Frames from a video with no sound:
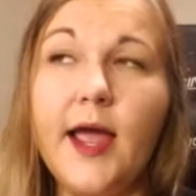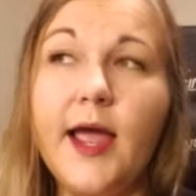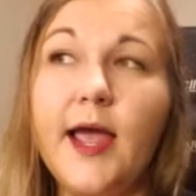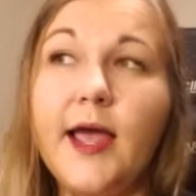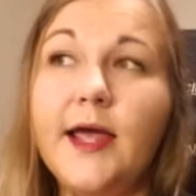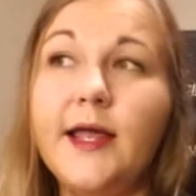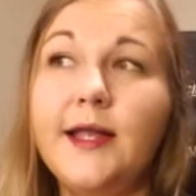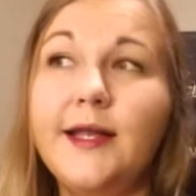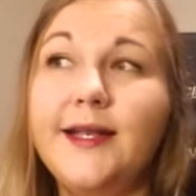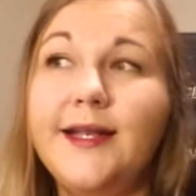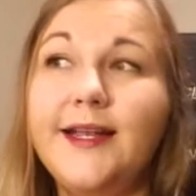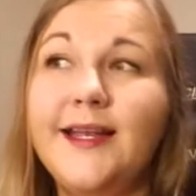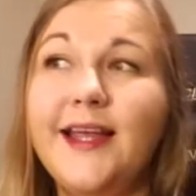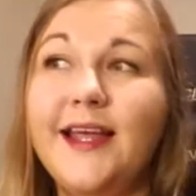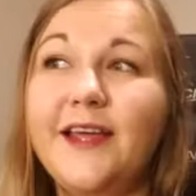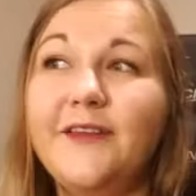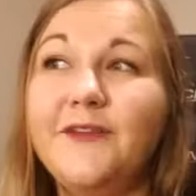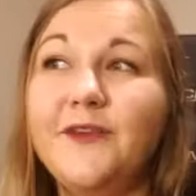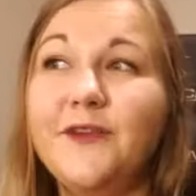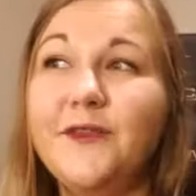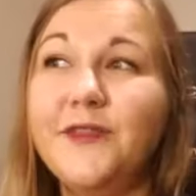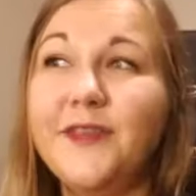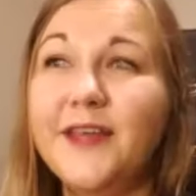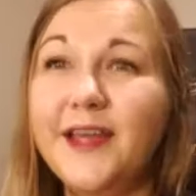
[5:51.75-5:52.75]
And
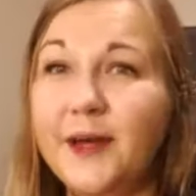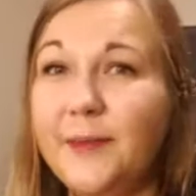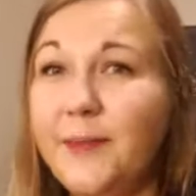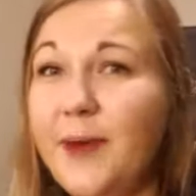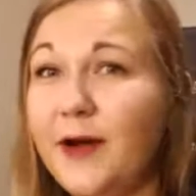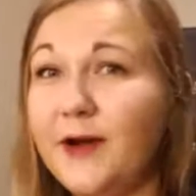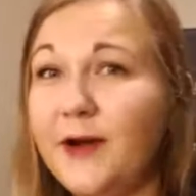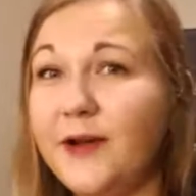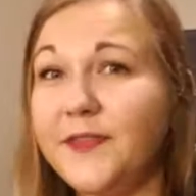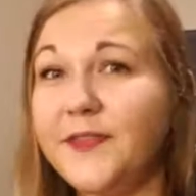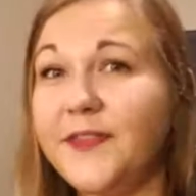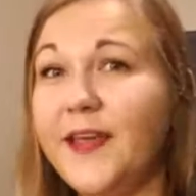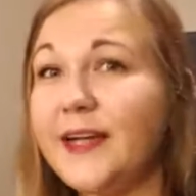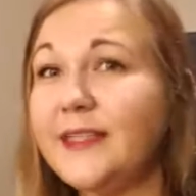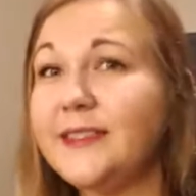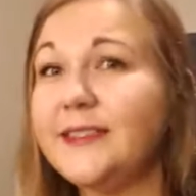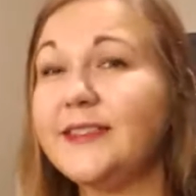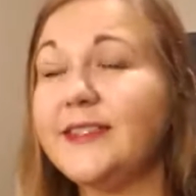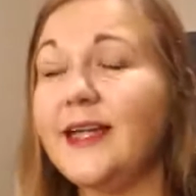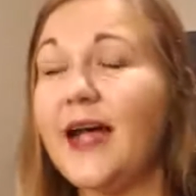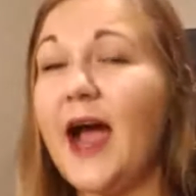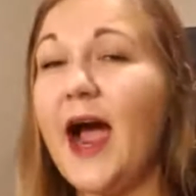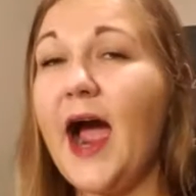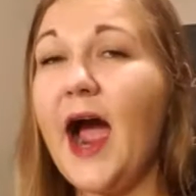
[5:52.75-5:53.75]
if you think about it,
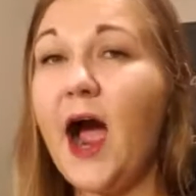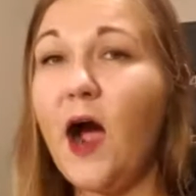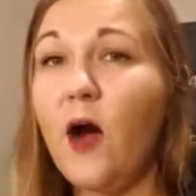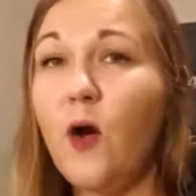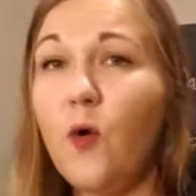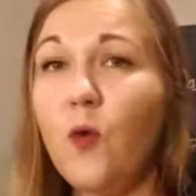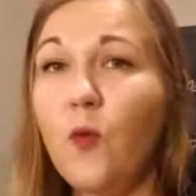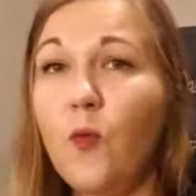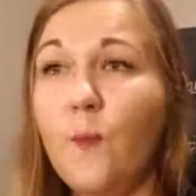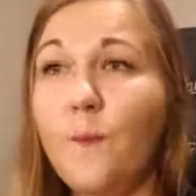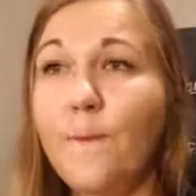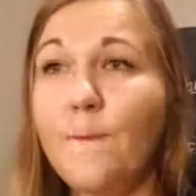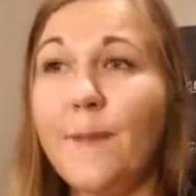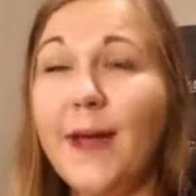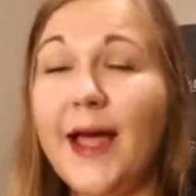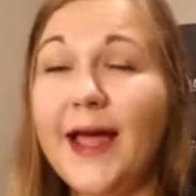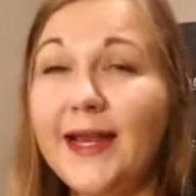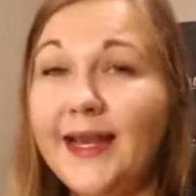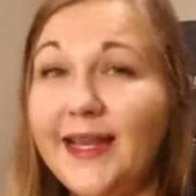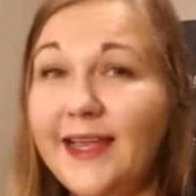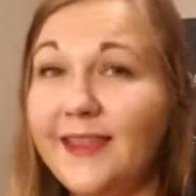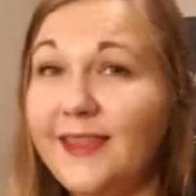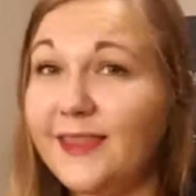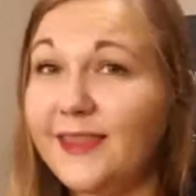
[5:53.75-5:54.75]
that's how
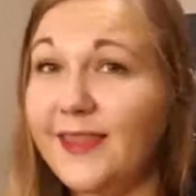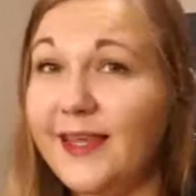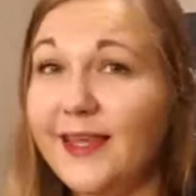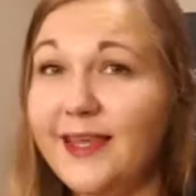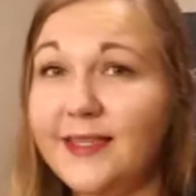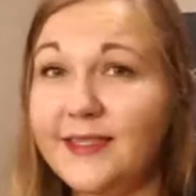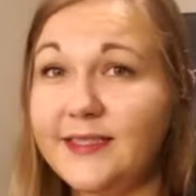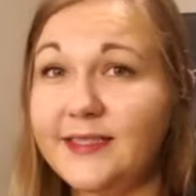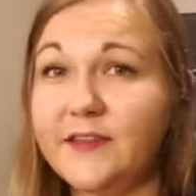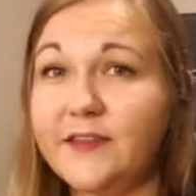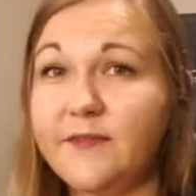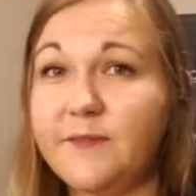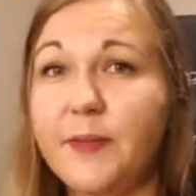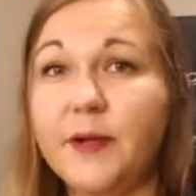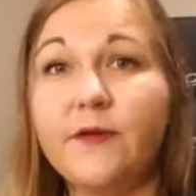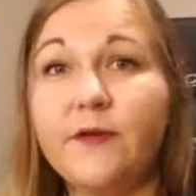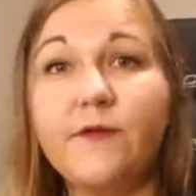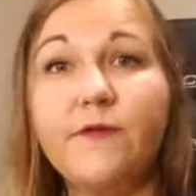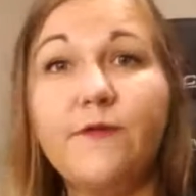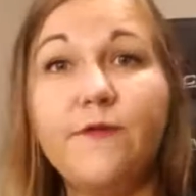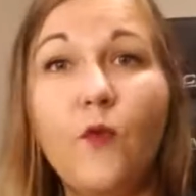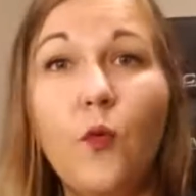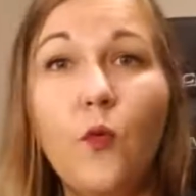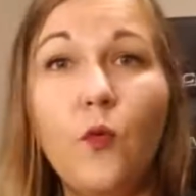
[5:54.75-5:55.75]
many things have been
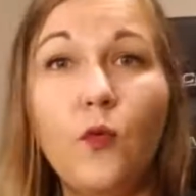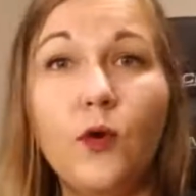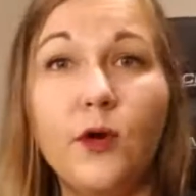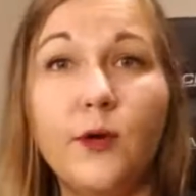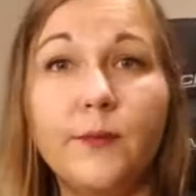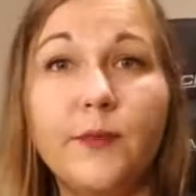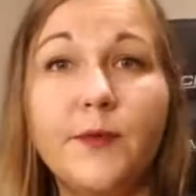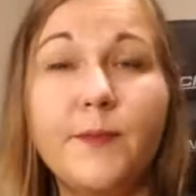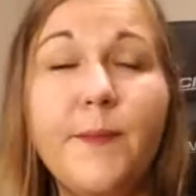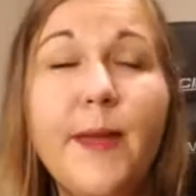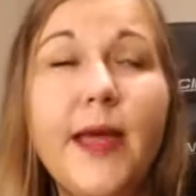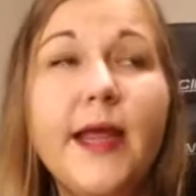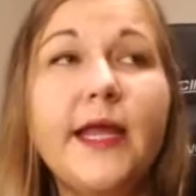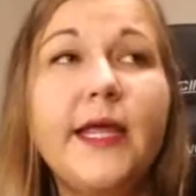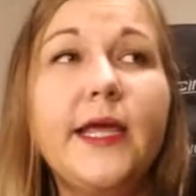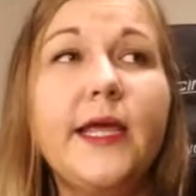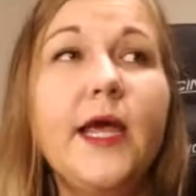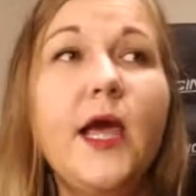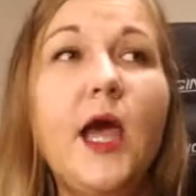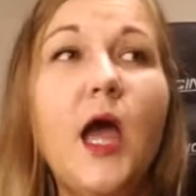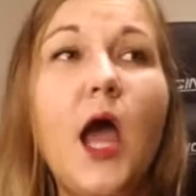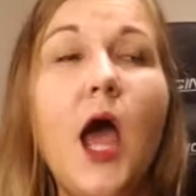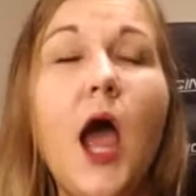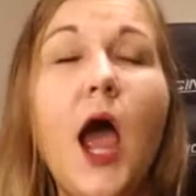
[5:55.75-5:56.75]
formed,
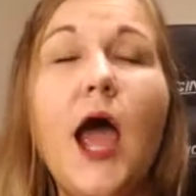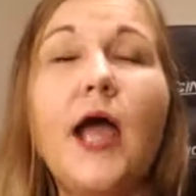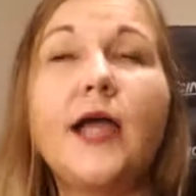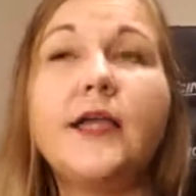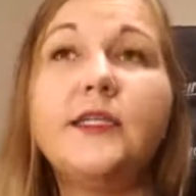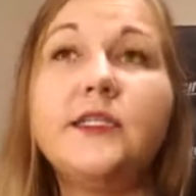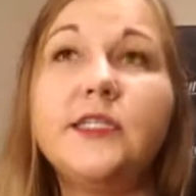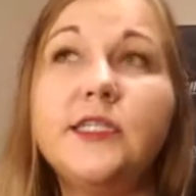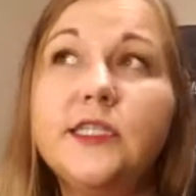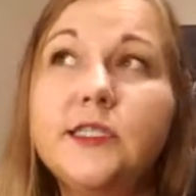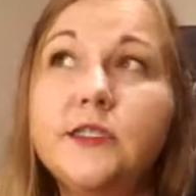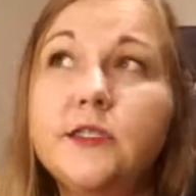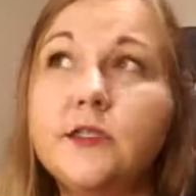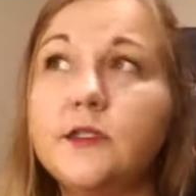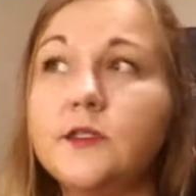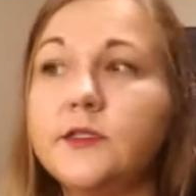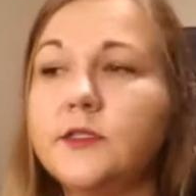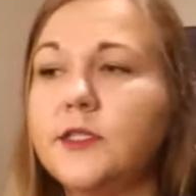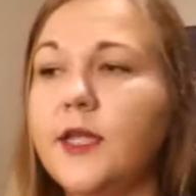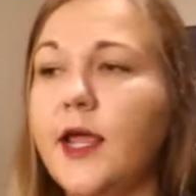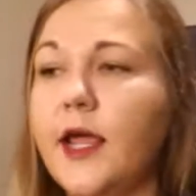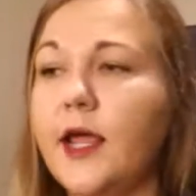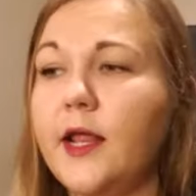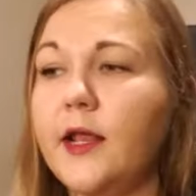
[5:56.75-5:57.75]
many
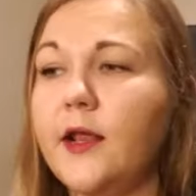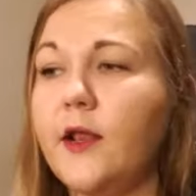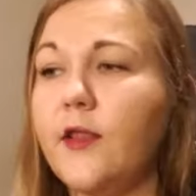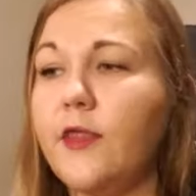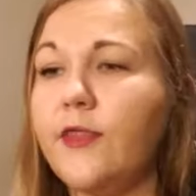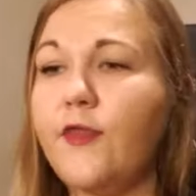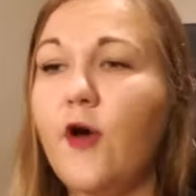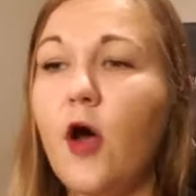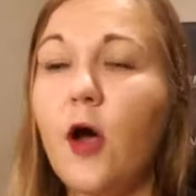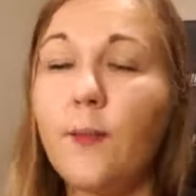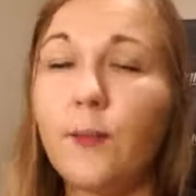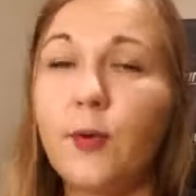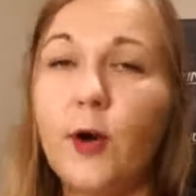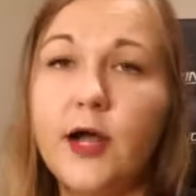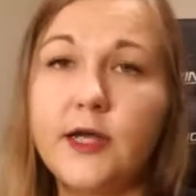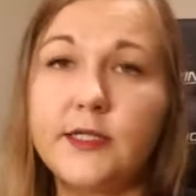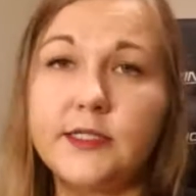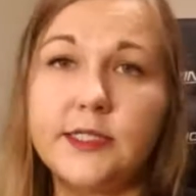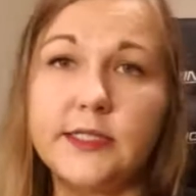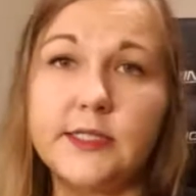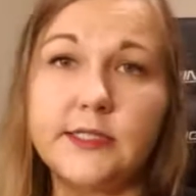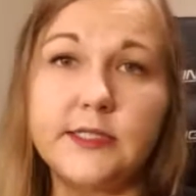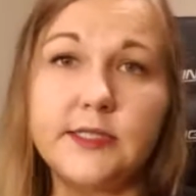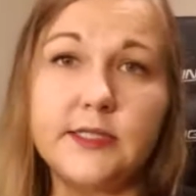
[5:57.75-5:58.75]
ideals and thought
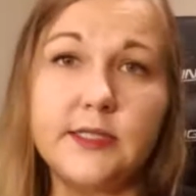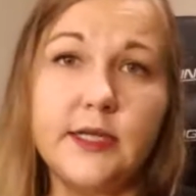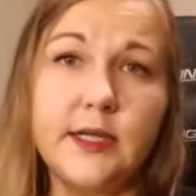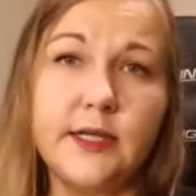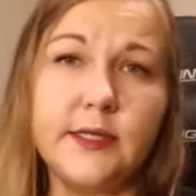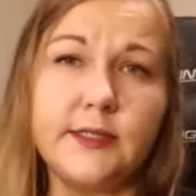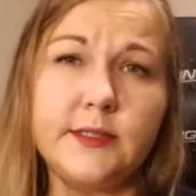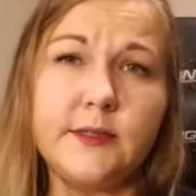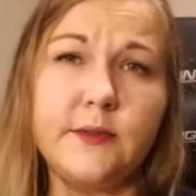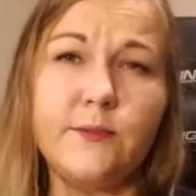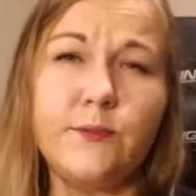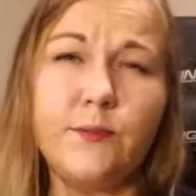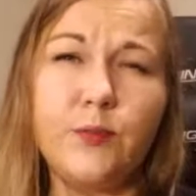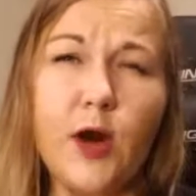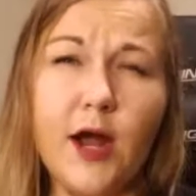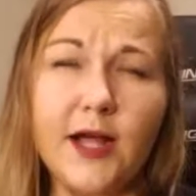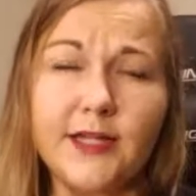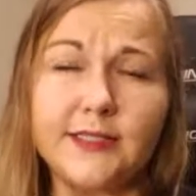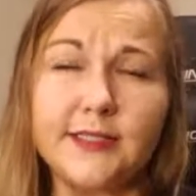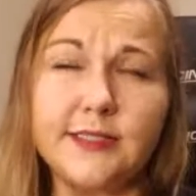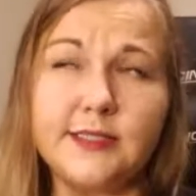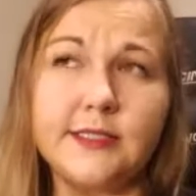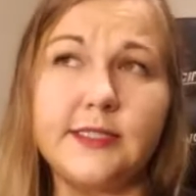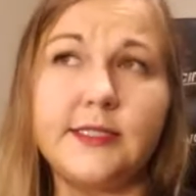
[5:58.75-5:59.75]

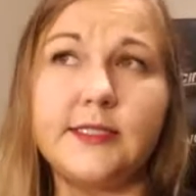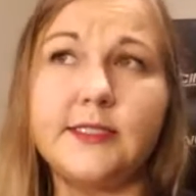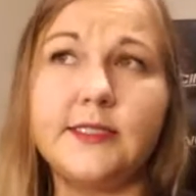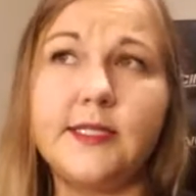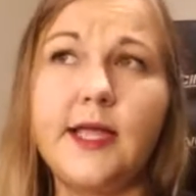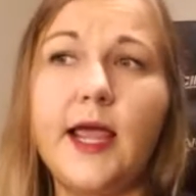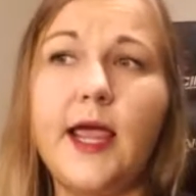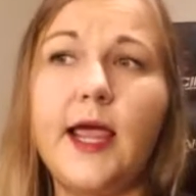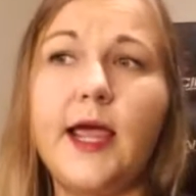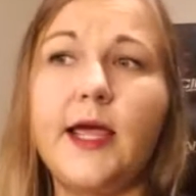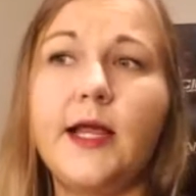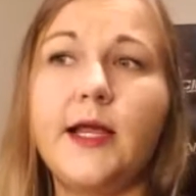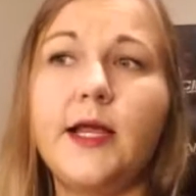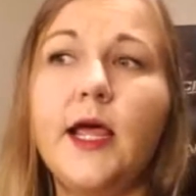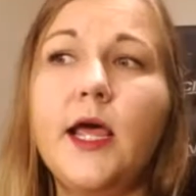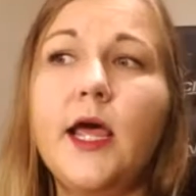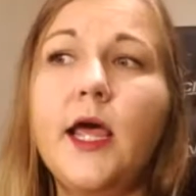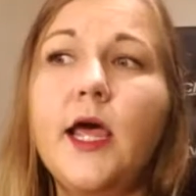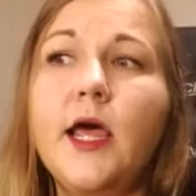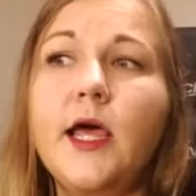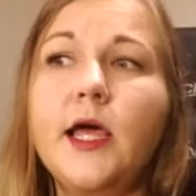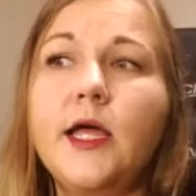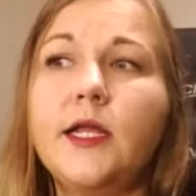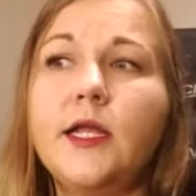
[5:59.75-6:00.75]
processes and
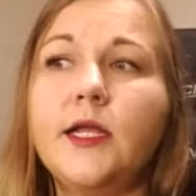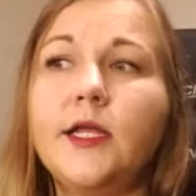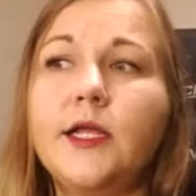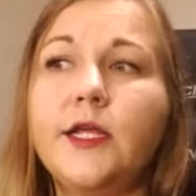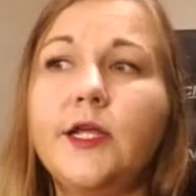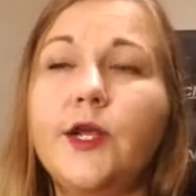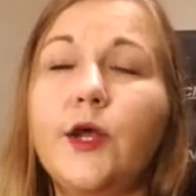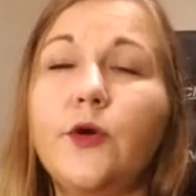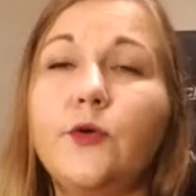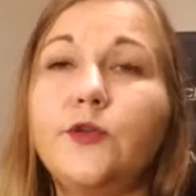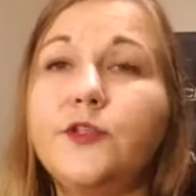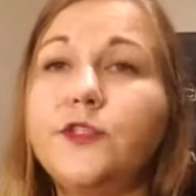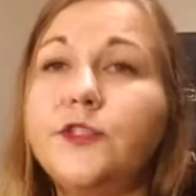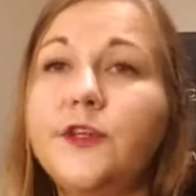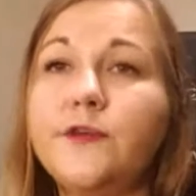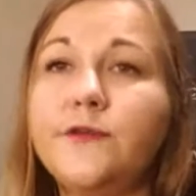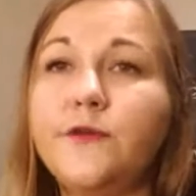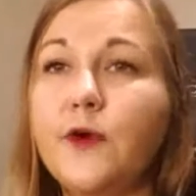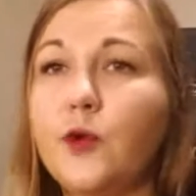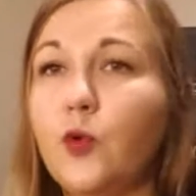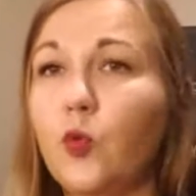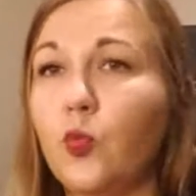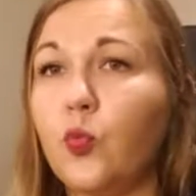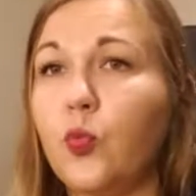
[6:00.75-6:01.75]

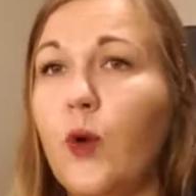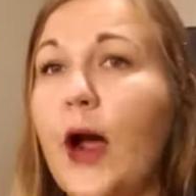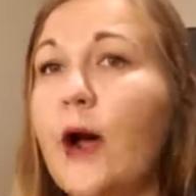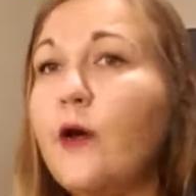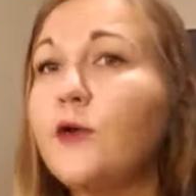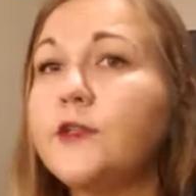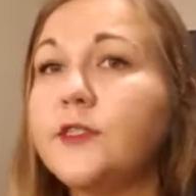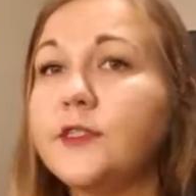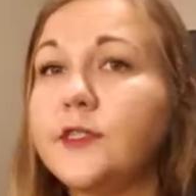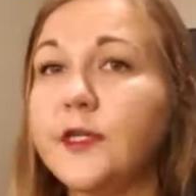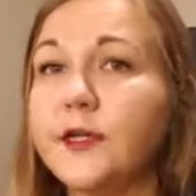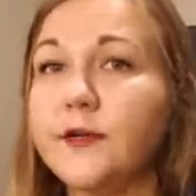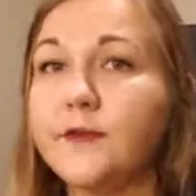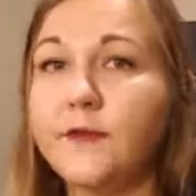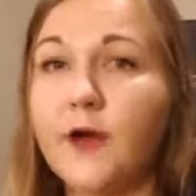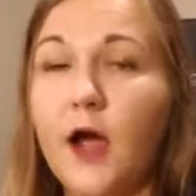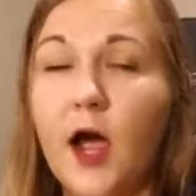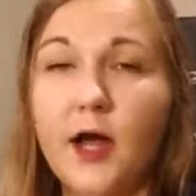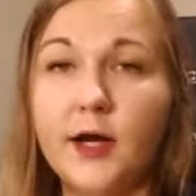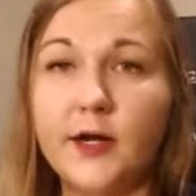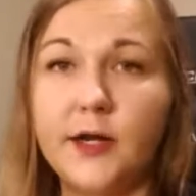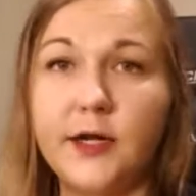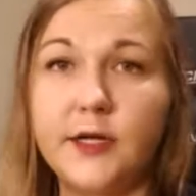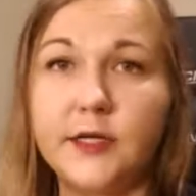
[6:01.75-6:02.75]
different routes that have
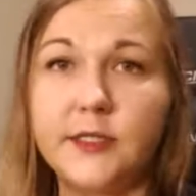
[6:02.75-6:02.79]
gotten